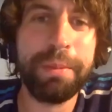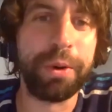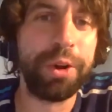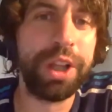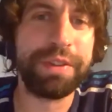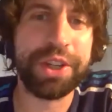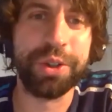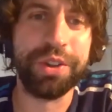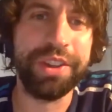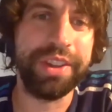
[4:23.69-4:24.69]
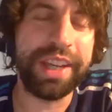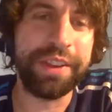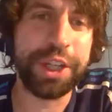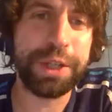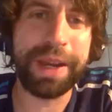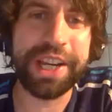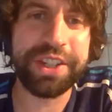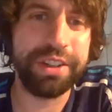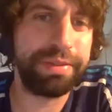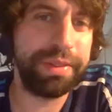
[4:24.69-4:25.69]
But all of a sudden, in the space
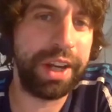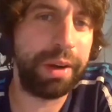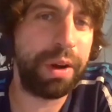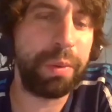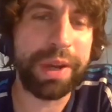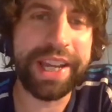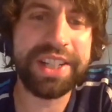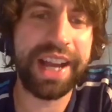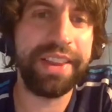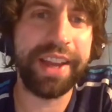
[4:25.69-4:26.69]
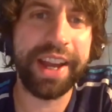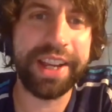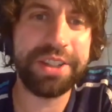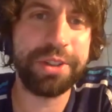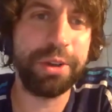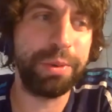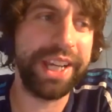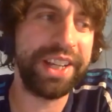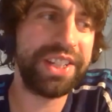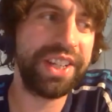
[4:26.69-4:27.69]
of, you know, a week, 10 days, 2
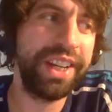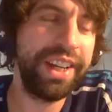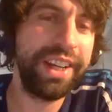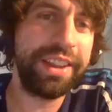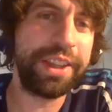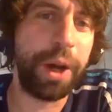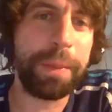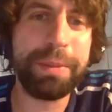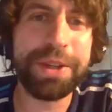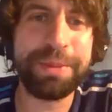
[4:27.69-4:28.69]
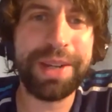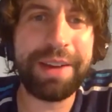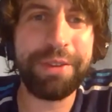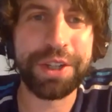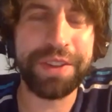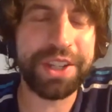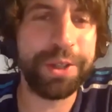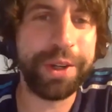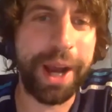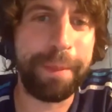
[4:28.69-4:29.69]
weeks, the optimism levels for this
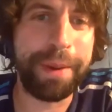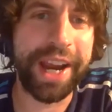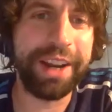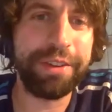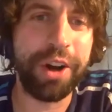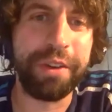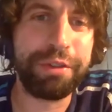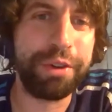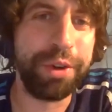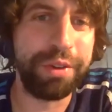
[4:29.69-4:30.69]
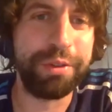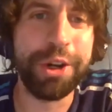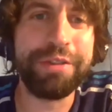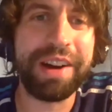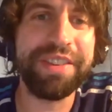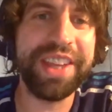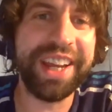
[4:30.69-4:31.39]
new campaign have gone through the roof, haven't they?